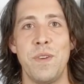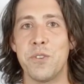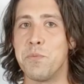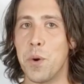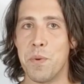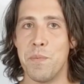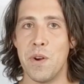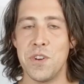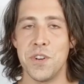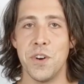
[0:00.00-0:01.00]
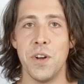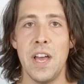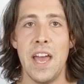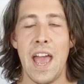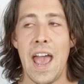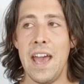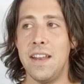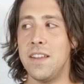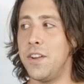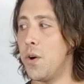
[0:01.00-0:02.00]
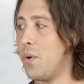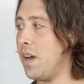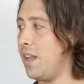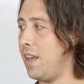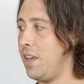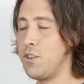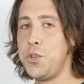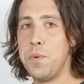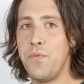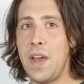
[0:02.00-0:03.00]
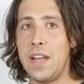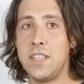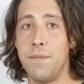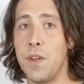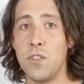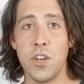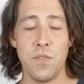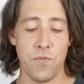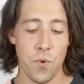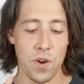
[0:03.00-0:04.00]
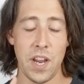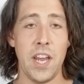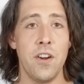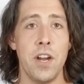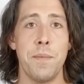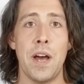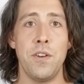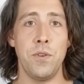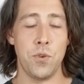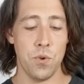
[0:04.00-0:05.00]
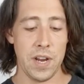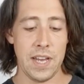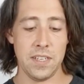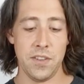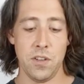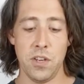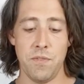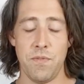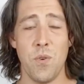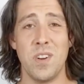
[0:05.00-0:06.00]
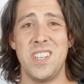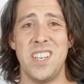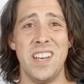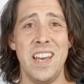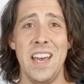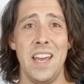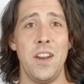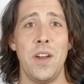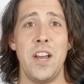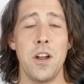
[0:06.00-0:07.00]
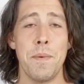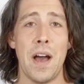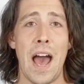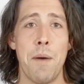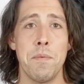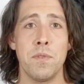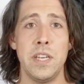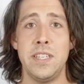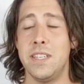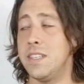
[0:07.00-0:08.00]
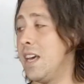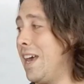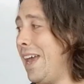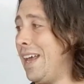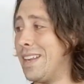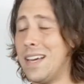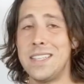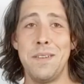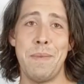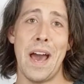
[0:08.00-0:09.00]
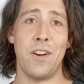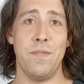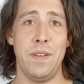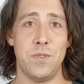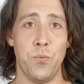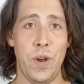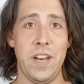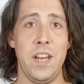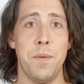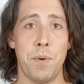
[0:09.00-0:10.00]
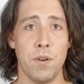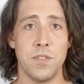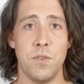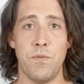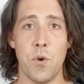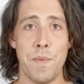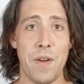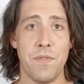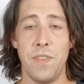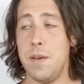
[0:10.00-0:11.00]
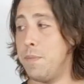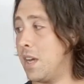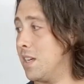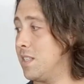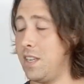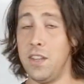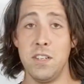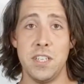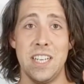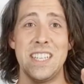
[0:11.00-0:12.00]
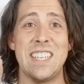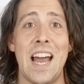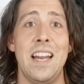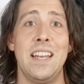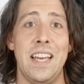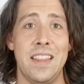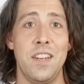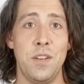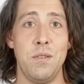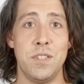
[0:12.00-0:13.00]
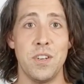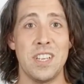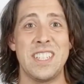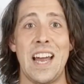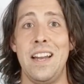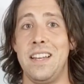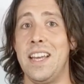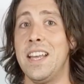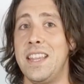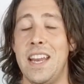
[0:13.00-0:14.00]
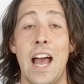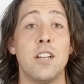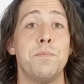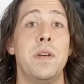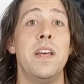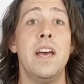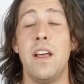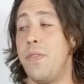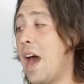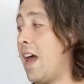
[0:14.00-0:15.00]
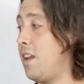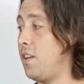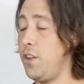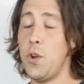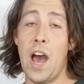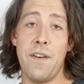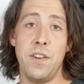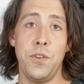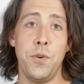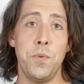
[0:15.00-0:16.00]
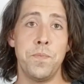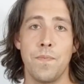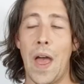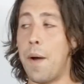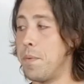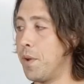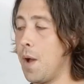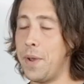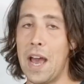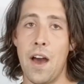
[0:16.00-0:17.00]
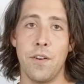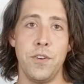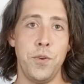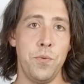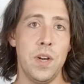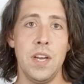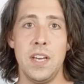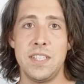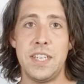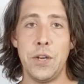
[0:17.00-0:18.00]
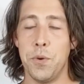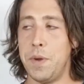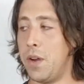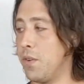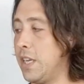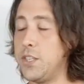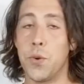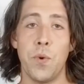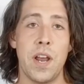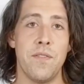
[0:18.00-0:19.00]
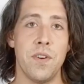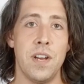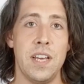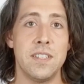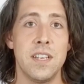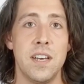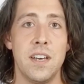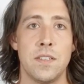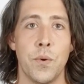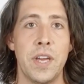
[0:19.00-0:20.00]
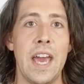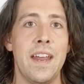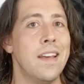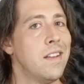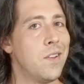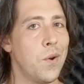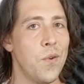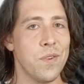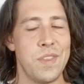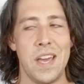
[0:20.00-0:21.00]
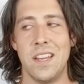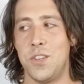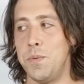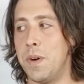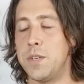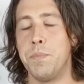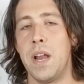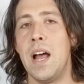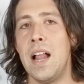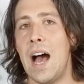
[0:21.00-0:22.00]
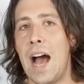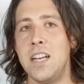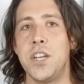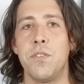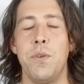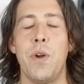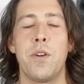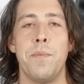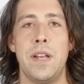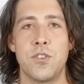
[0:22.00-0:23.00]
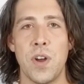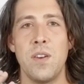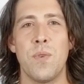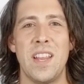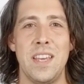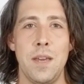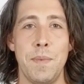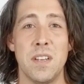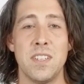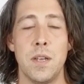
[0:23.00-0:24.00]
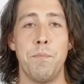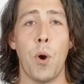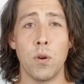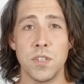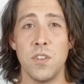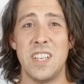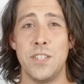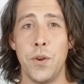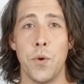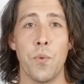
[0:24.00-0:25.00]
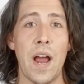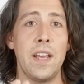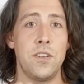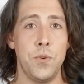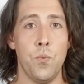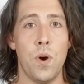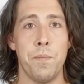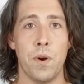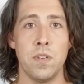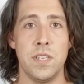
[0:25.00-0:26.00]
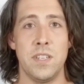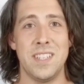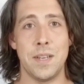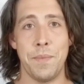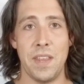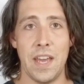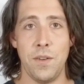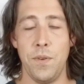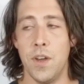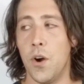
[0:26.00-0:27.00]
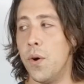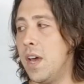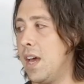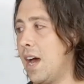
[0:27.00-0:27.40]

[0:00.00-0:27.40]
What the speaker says: It feels more promotional. And you know what? Your super fans, if they're looking forward to hearing about new tour dates and they're looking forward to, hearing about album releases, it doesn't matter if it's written in a personal format for them, because they're just excited to get the news. They're excited to get the announcement that you have a new album coming out or a new single being released or whatever it is. So again, don't overthink it too much, but I generally recommend trying to write the emails personal, as though you're writing to one person, to somebody that you know.